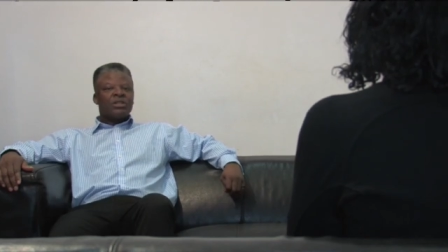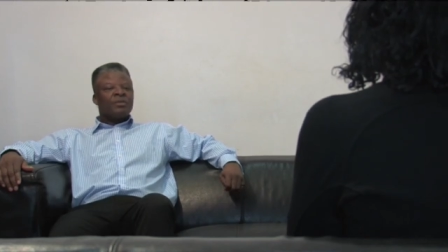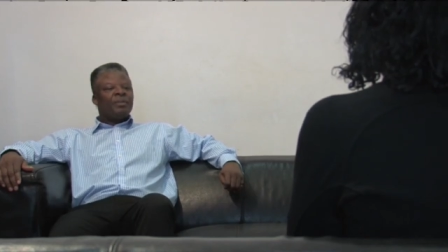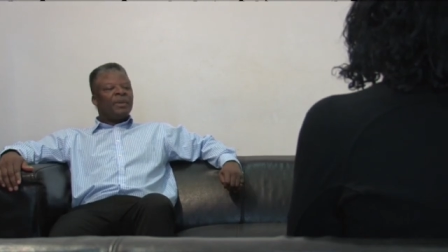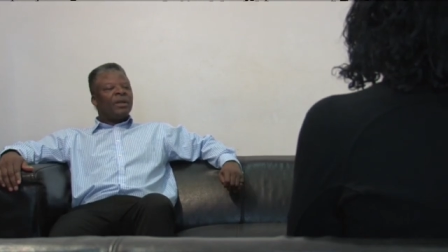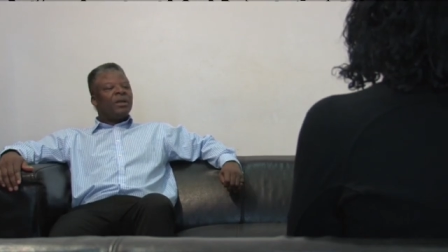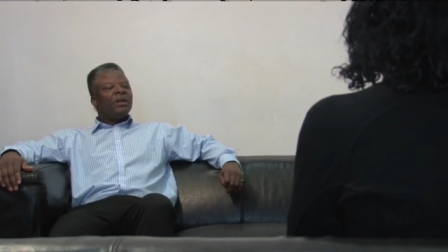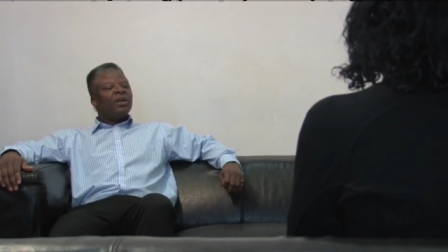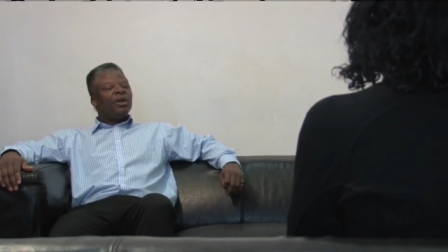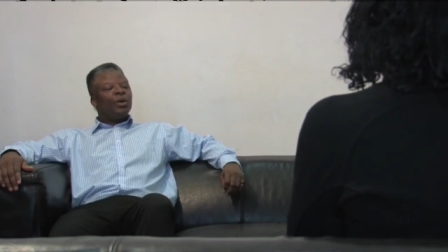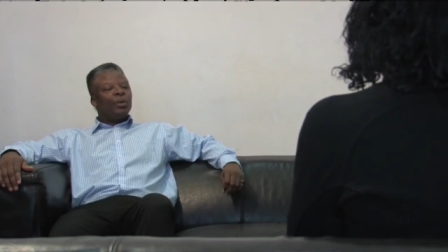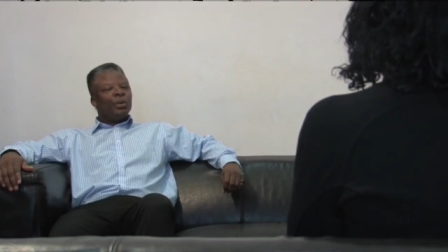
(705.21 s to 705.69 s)

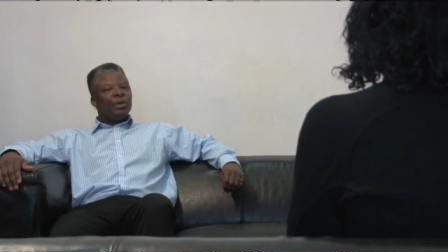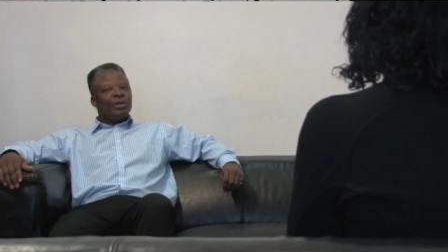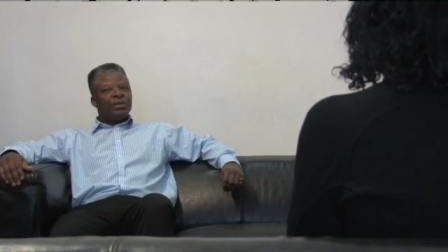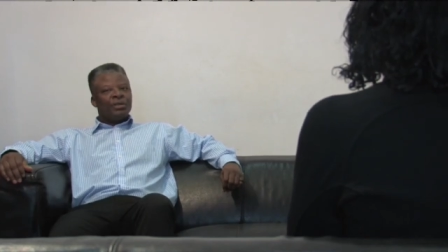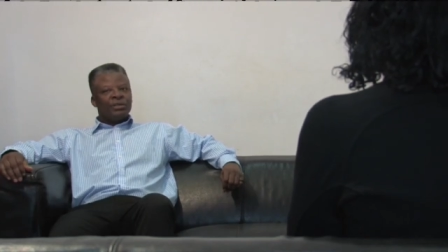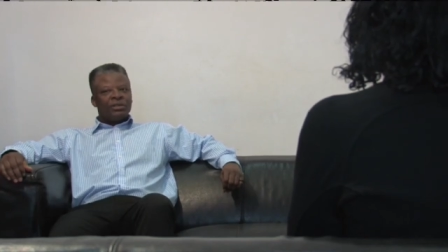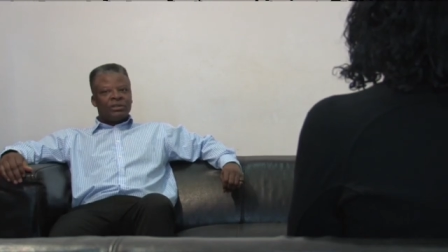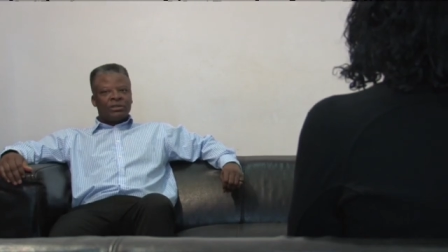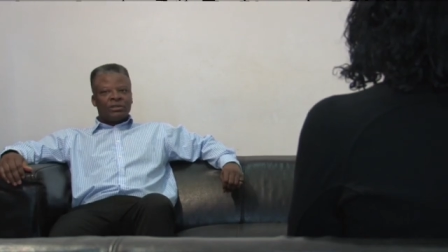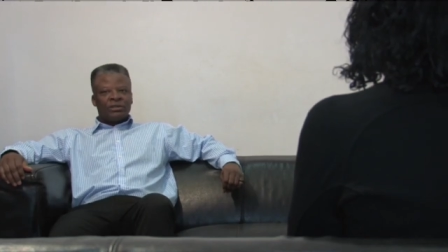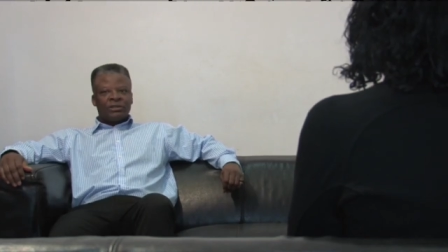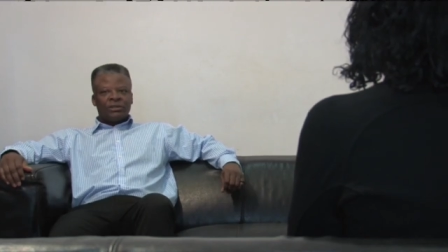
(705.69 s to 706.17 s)
been going
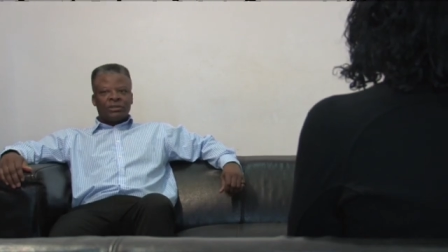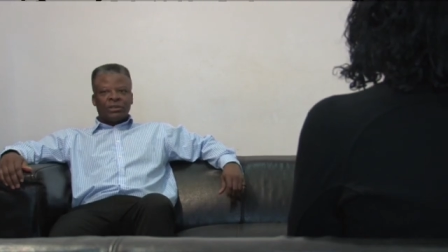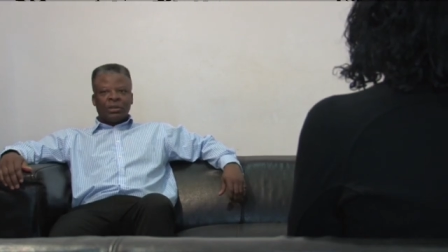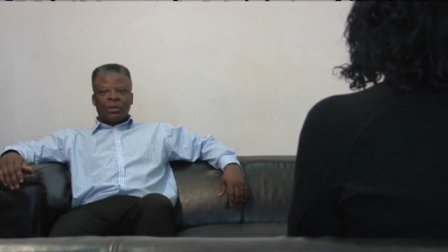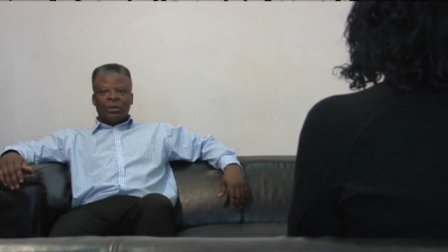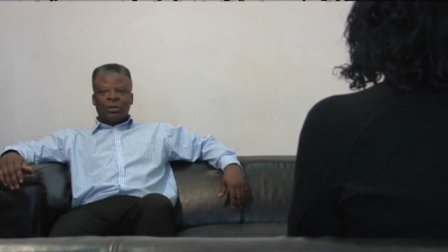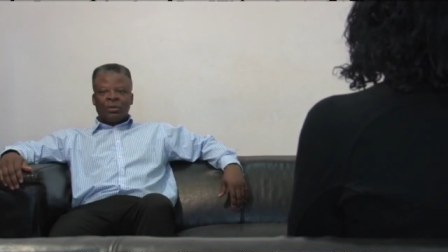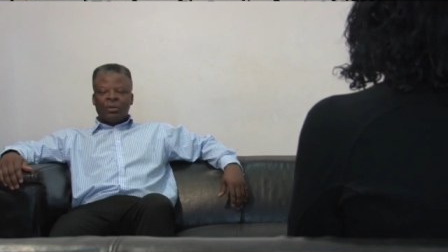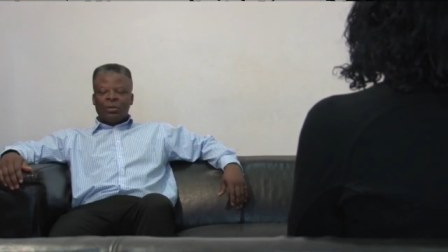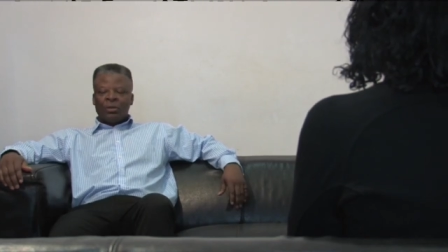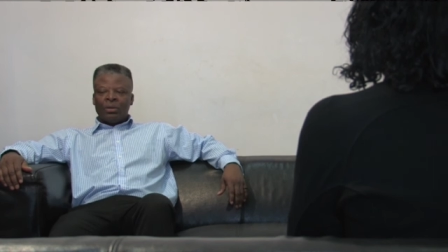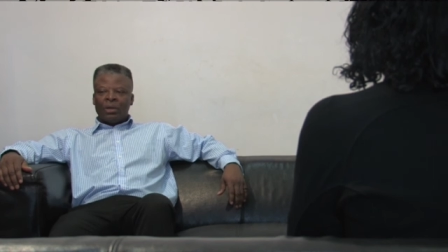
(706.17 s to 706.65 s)
on?
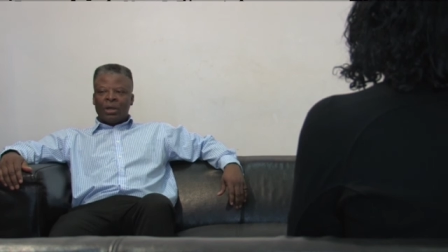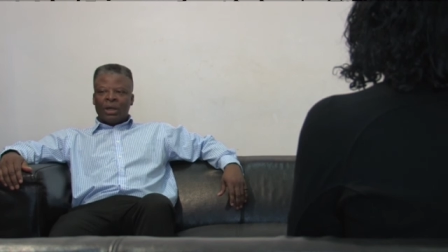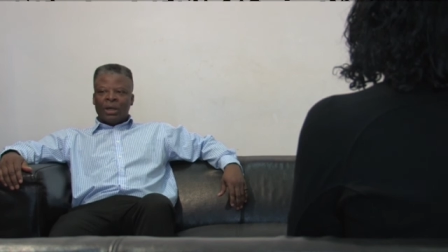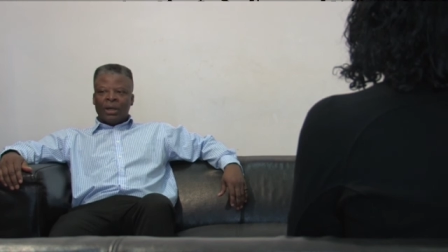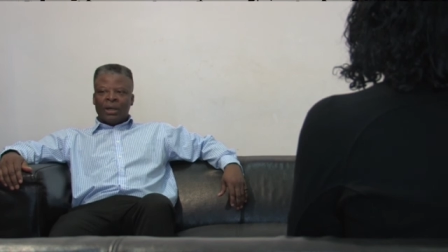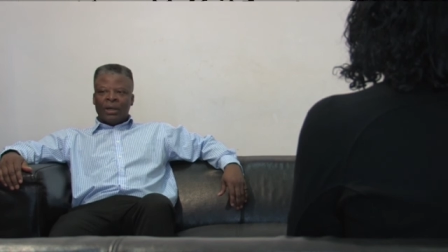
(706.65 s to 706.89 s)
So